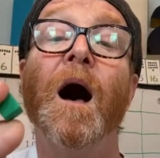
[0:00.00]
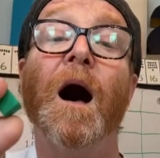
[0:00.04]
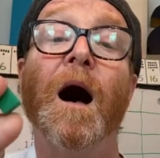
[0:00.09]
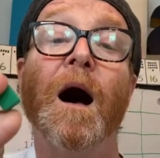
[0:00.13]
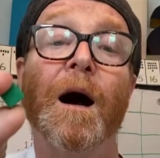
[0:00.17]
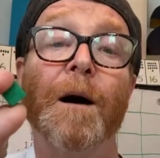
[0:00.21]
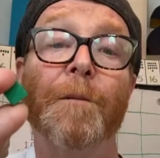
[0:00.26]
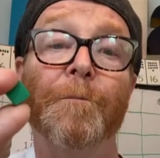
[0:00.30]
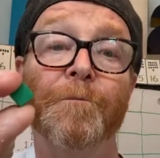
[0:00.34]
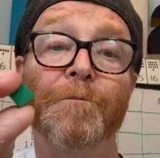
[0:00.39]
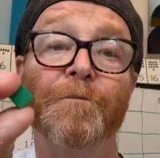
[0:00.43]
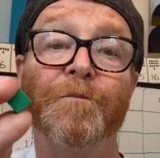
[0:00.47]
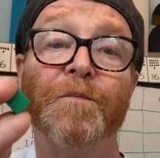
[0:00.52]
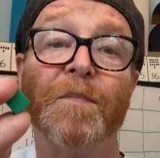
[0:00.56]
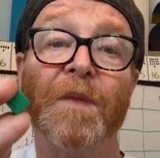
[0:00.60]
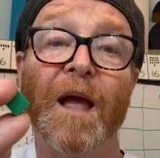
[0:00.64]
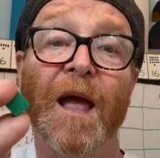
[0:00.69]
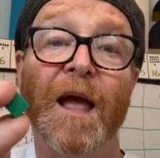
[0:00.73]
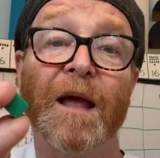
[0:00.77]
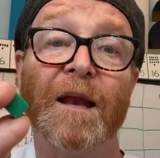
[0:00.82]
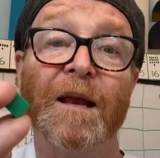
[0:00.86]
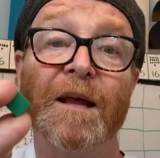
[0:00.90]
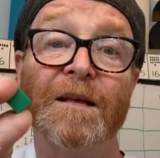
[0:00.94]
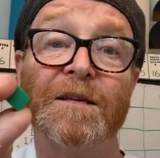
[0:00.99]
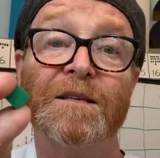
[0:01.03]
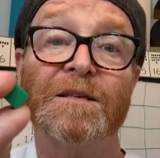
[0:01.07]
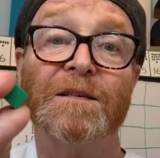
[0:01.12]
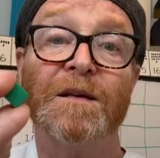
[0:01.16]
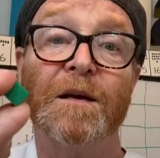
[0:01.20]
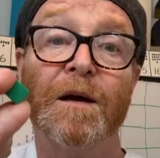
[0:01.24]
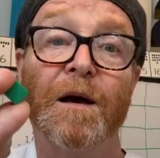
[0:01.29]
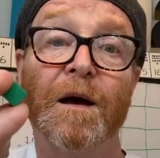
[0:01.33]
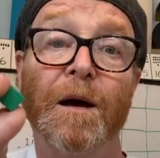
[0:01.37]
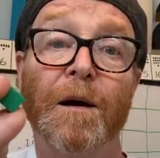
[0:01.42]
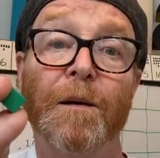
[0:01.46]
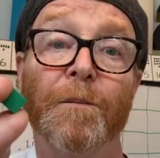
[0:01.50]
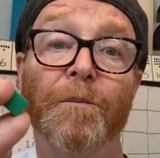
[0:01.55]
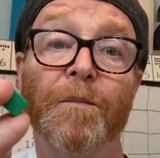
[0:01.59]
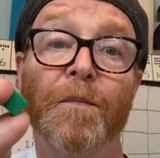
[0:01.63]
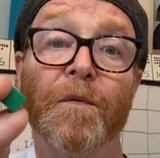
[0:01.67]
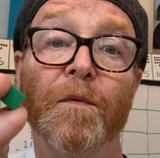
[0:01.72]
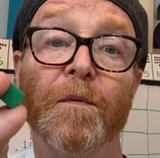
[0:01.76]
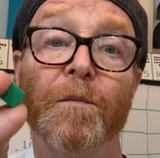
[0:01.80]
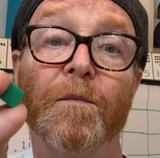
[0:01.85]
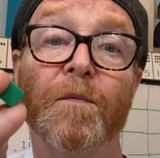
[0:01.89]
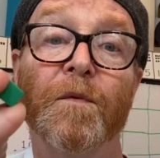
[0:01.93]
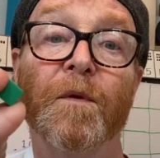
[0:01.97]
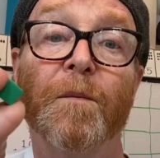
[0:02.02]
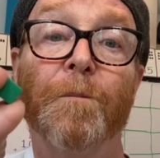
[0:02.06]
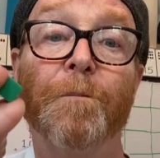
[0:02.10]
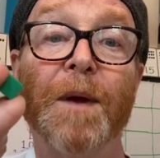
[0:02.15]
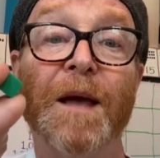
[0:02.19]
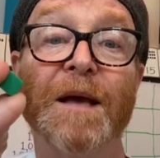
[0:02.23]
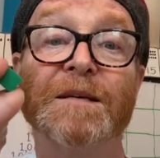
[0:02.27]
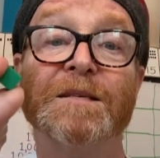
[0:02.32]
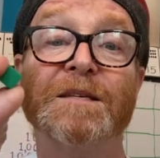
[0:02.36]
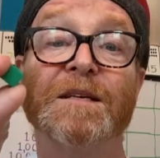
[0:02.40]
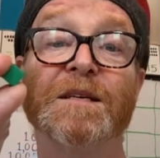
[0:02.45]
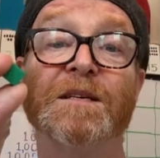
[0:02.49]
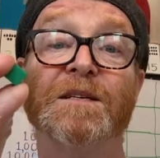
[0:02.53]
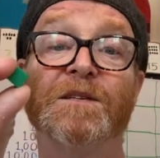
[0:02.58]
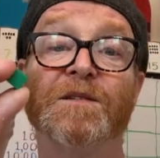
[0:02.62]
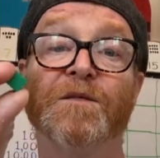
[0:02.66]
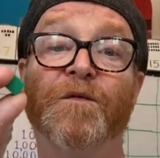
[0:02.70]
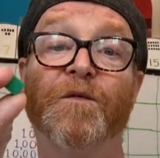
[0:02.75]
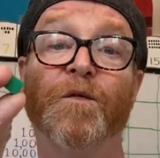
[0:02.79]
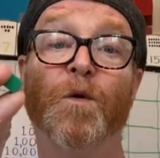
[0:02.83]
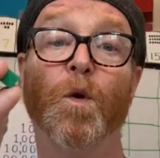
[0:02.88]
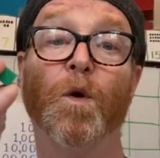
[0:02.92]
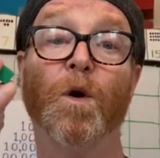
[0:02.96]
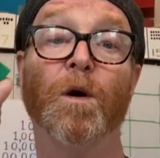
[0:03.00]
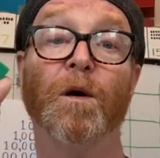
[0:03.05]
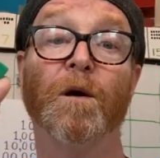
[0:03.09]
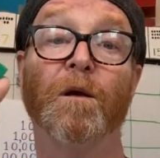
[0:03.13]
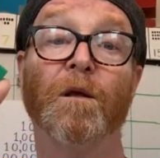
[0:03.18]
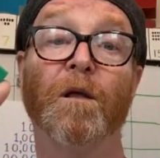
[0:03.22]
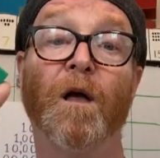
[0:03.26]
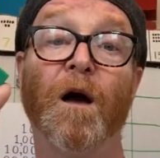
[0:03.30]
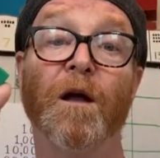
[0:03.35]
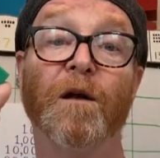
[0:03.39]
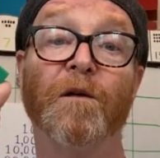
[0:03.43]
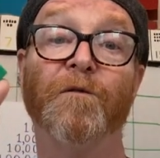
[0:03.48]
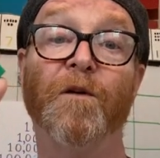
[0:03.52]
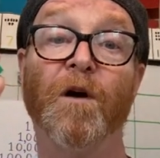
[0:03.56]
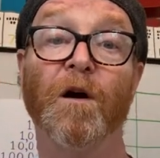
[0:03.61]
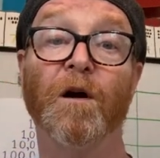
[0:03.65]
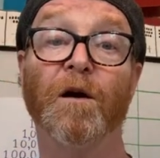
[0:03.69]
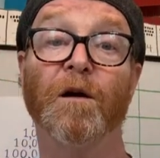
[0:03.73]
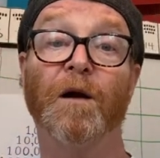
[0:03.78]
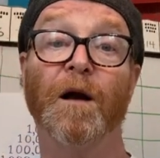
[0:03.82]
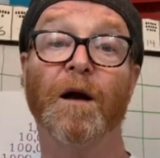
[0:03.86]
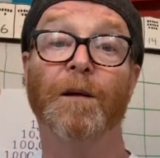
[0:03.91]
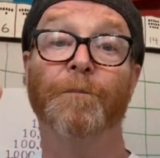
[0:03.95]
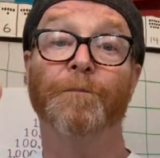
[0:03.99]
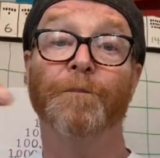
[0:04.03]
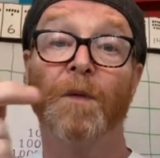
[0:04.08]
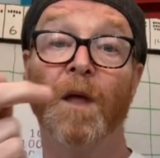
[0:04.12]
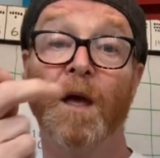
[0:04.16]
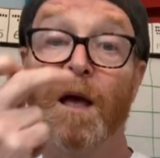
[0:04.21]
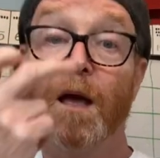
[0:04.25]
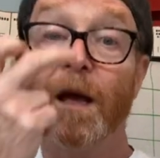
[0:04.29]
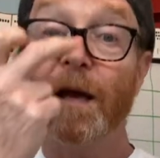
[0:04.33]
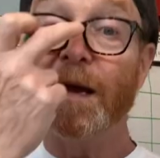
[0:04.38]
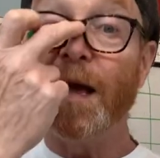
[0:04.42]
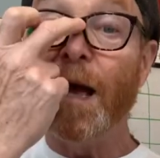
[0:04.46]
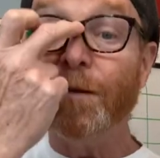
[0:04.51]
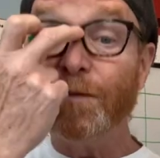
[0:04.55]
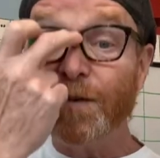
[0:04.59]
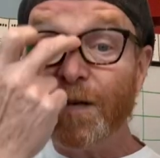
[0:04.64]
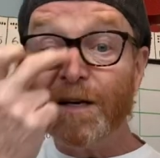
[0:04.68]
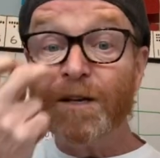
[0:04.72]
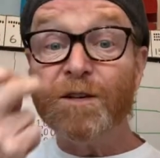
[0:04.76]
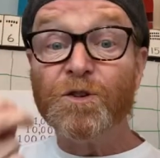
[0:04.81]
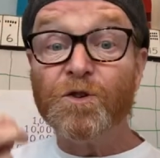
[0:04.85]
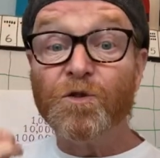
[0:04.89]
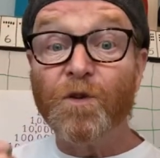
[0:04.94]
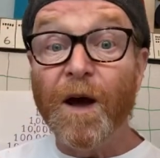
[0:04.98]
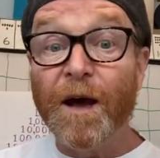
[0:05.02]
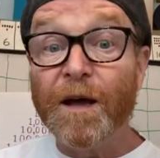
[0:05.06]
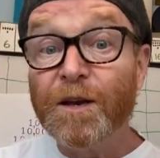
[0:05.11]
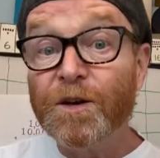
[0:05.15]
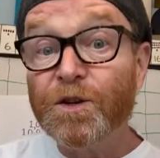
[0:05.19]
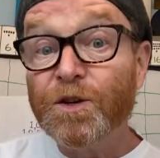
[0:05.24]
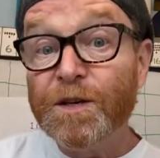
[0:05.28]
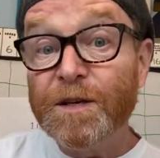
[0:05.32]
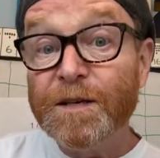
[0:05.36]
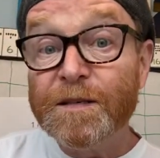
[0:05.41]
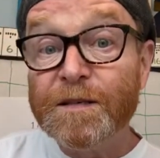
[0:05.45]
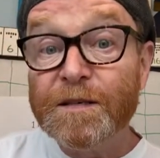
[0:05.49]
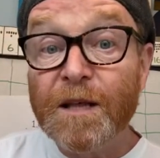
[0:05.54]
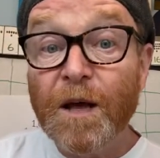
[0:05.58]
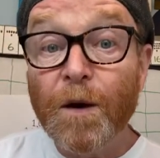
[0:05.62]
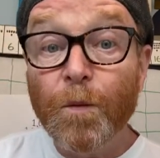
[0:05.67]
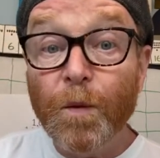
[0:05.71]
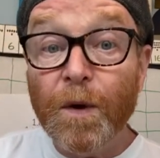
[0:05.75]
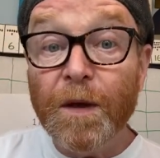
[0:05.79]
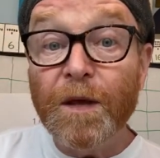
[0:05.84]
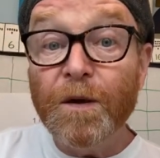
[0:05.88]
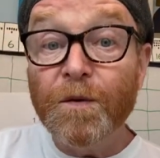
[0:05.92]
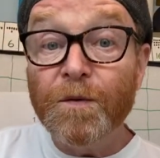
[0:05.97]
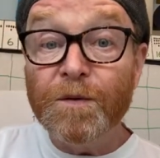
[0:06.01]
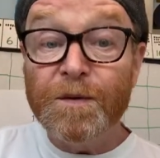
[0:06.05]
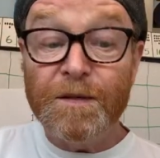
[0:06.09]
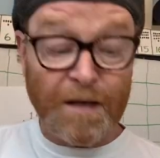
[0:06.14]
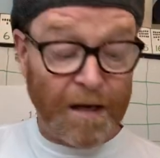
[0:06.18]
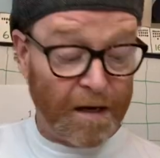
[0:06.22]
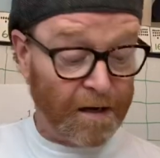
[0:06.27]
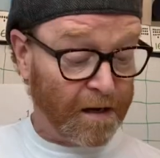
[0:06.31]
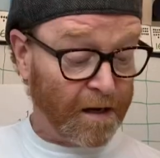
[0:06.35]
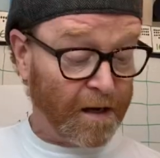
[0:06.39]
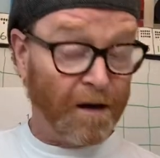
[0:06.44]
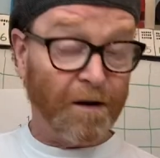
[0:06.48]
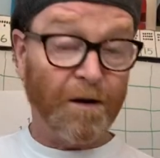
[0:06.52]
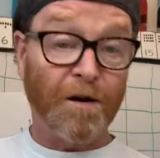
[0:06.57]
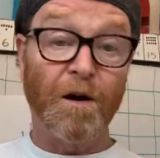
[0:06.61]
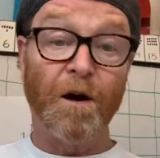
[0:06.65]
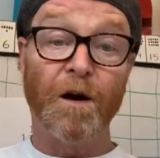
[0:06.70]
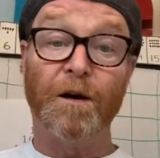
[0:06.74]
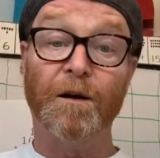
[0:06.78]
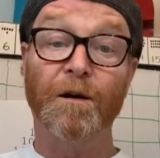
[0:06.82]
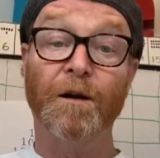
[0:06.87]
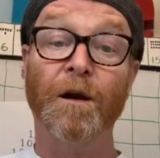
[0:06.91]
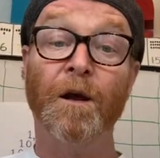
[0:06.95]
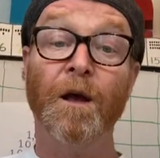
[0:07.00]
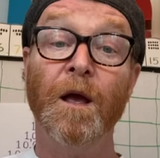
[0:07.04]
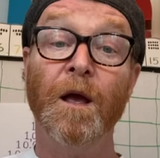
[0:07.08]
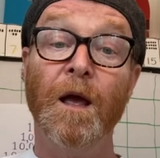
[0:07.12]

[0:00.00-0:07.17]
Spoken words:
And it's the basis for a lot of our counting strategies that we use in kindergarten.